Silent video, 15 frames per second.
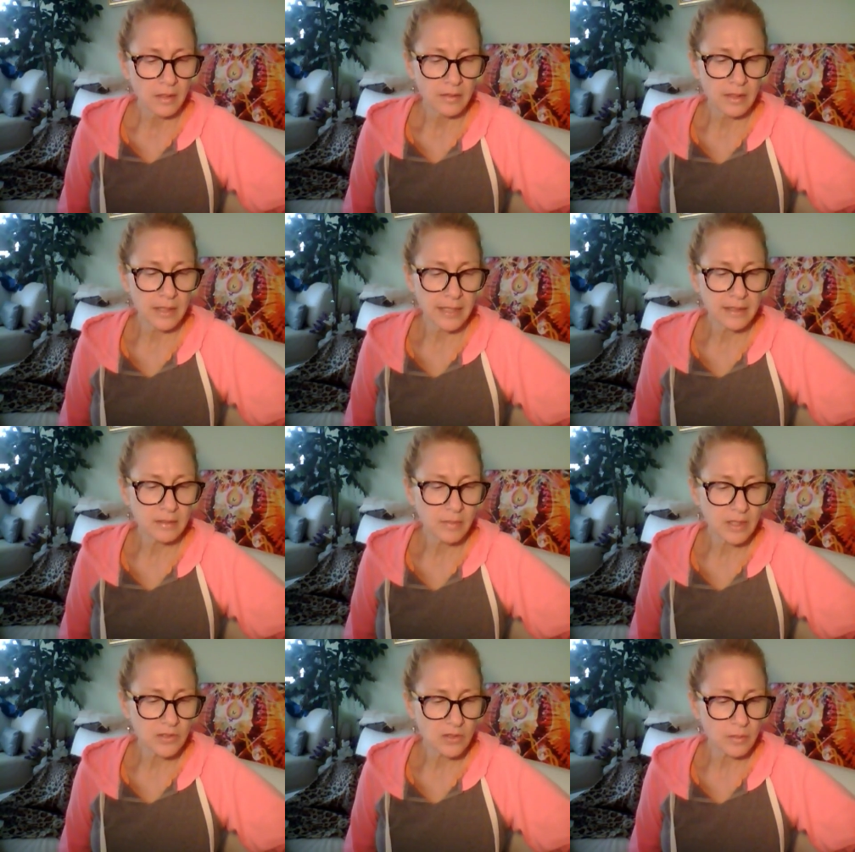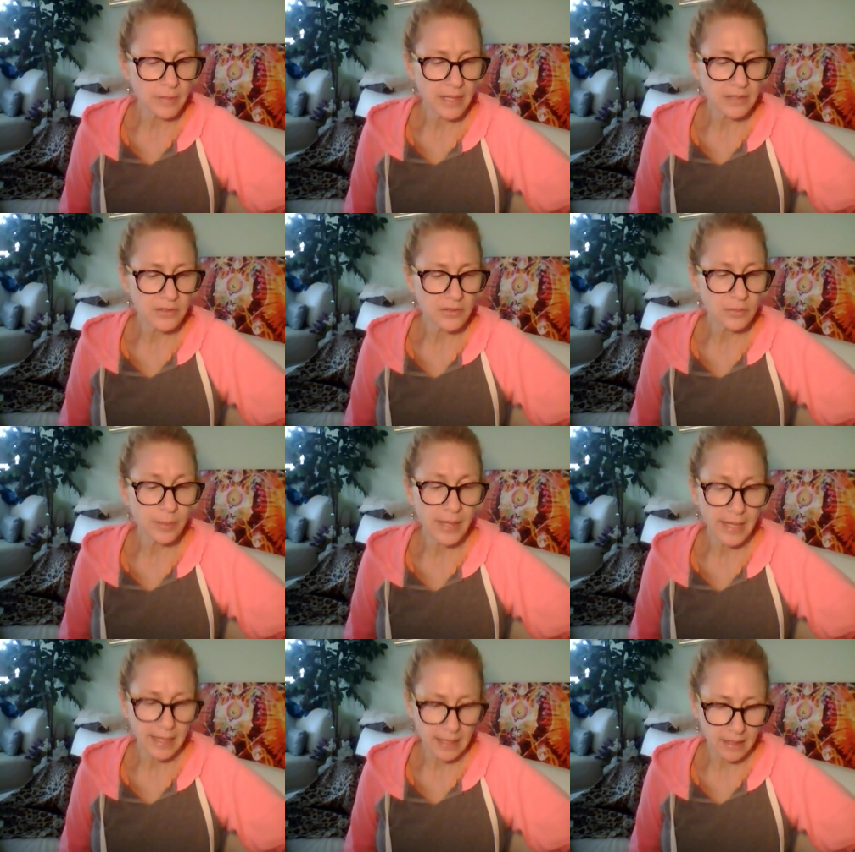The ninth dimensional master
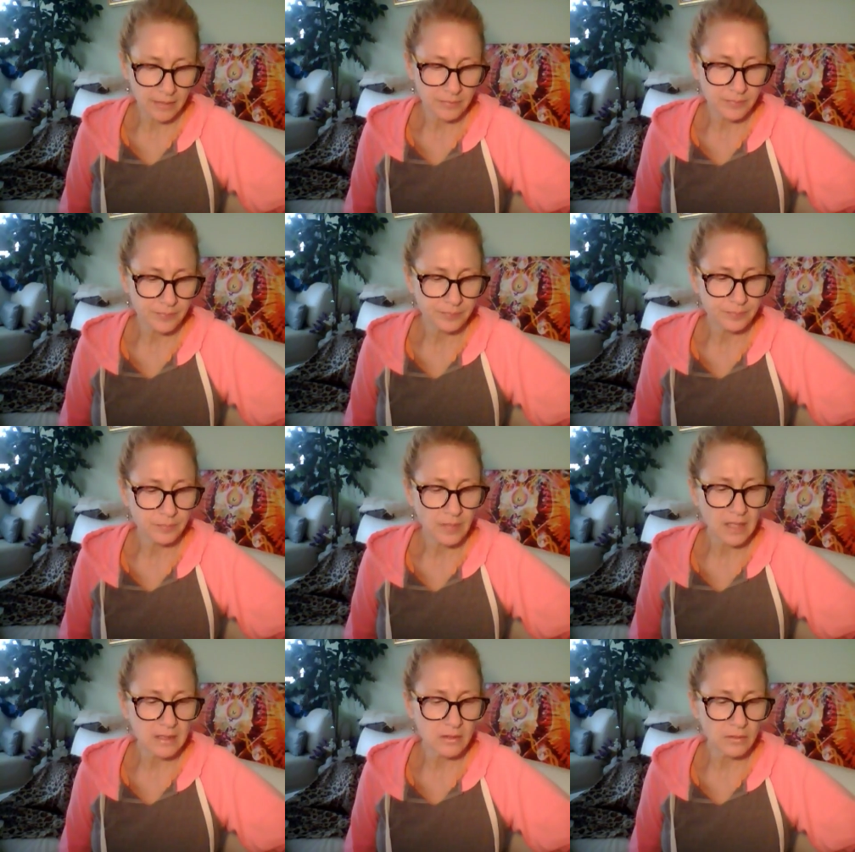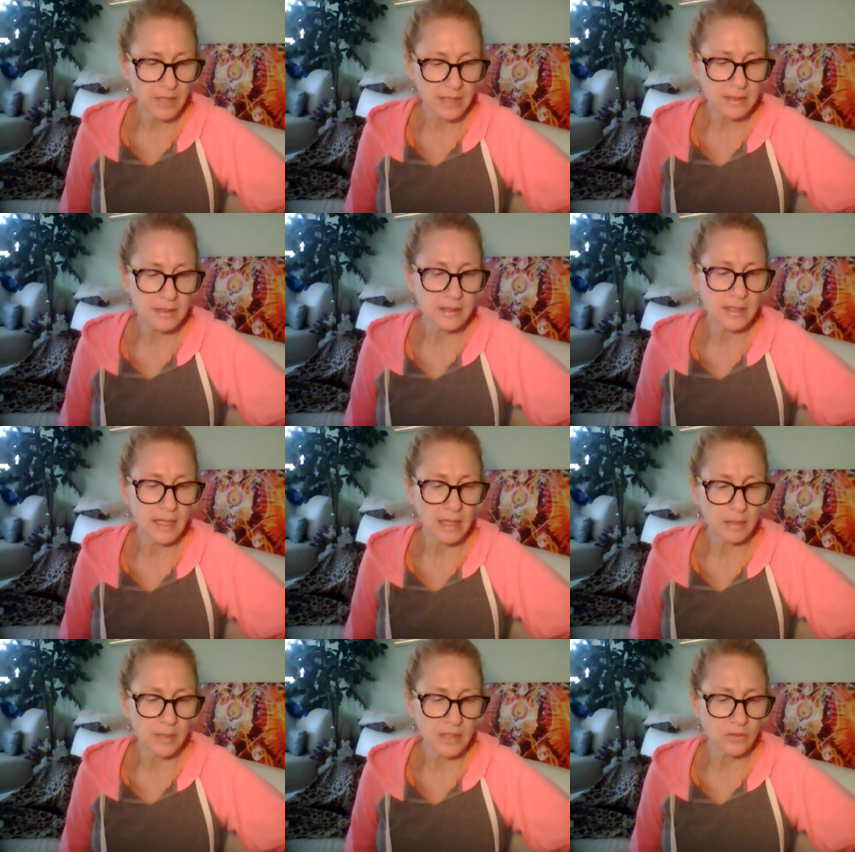Pan directs
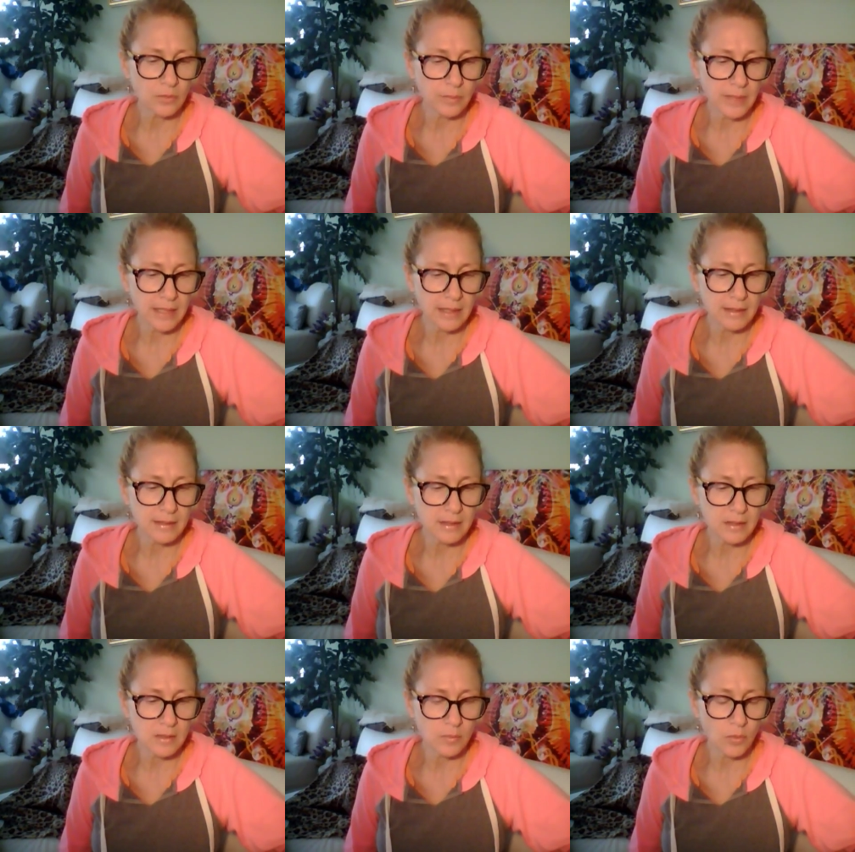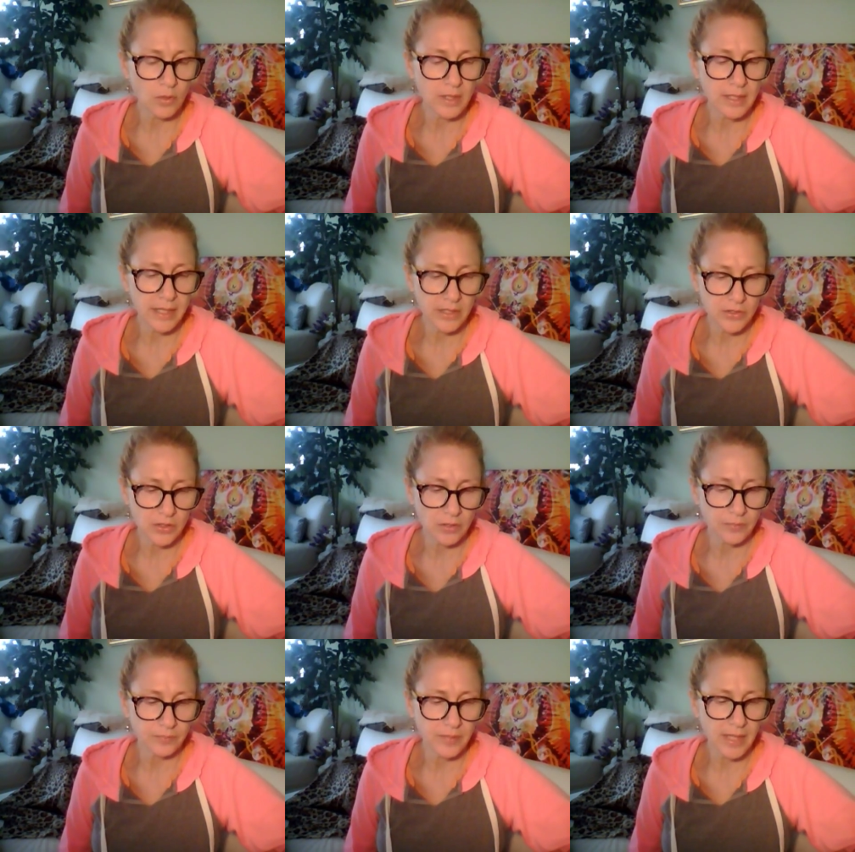the elemental beings that support
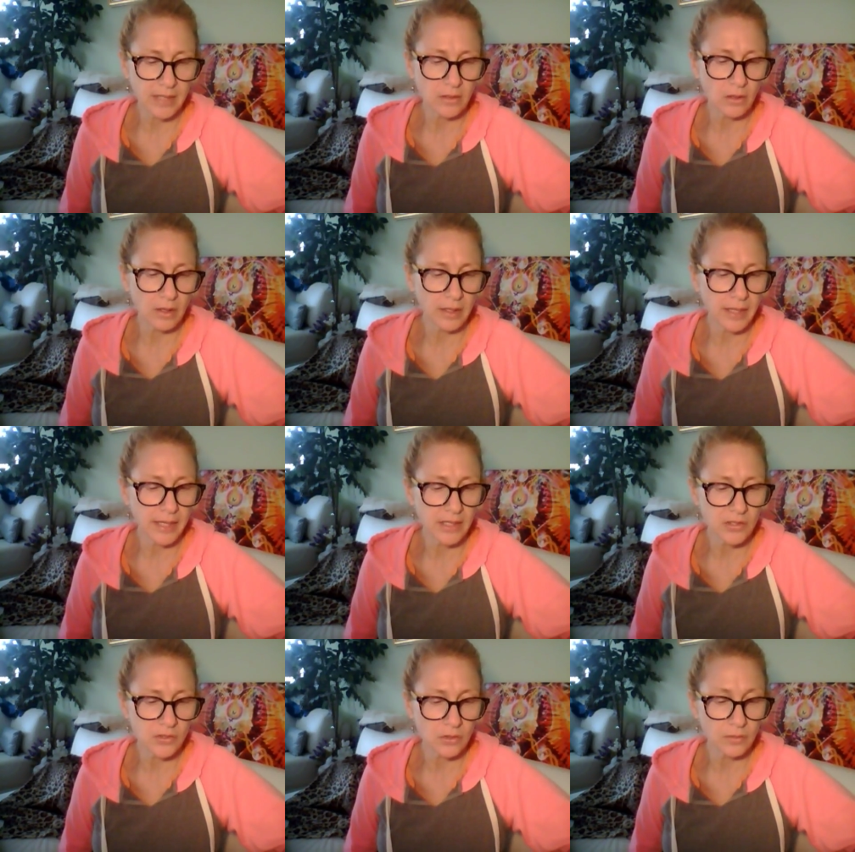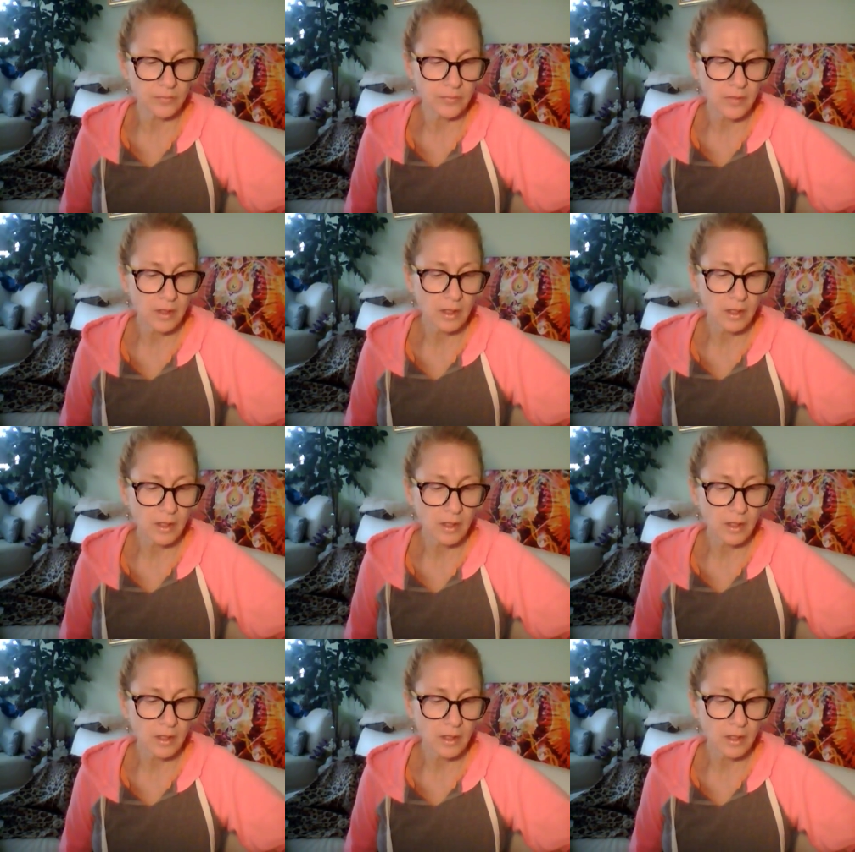nature, and Archangel